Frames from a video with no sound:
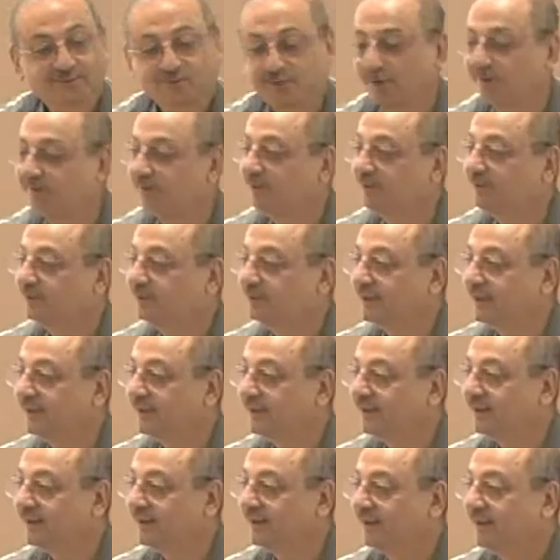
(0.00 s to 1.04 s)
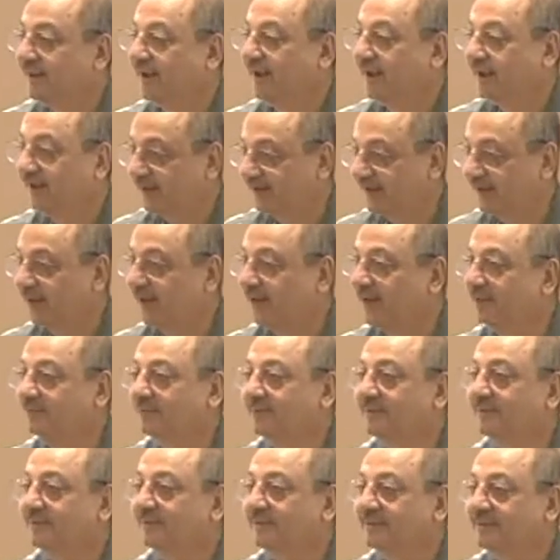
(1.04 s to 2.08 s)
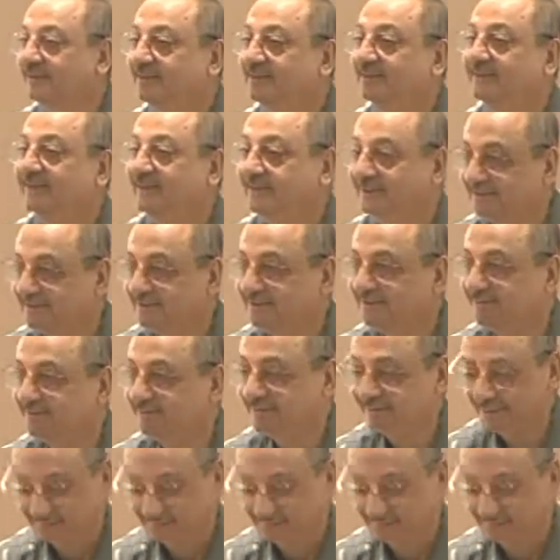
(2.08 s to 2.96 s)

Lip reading: What will you say? Al-kalamu jadidun.